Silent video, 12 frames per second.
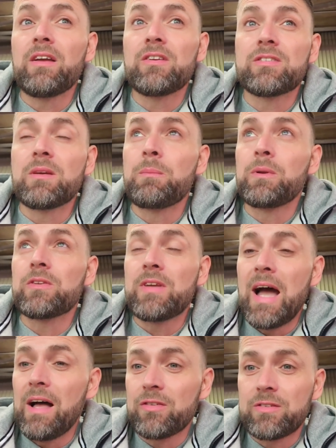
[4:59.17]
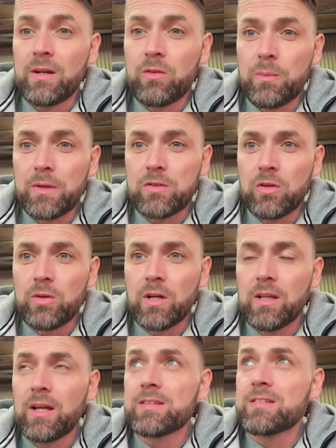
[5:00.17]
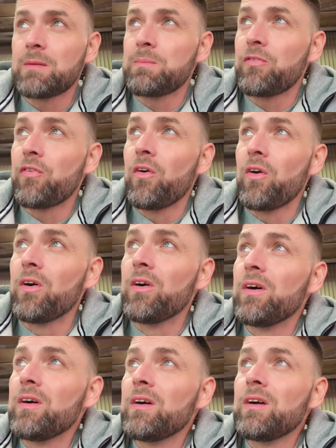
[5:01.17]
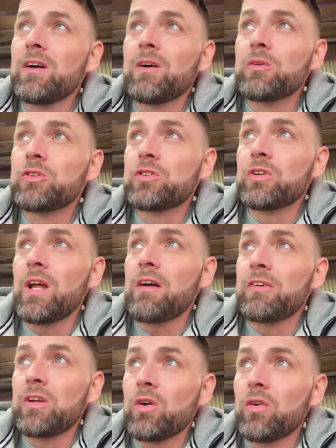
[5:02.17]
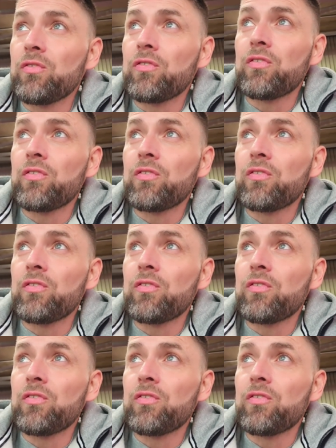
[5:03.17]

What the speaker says: It's simple as that. I'll stick with a 2-0, like I said before. We should have enough.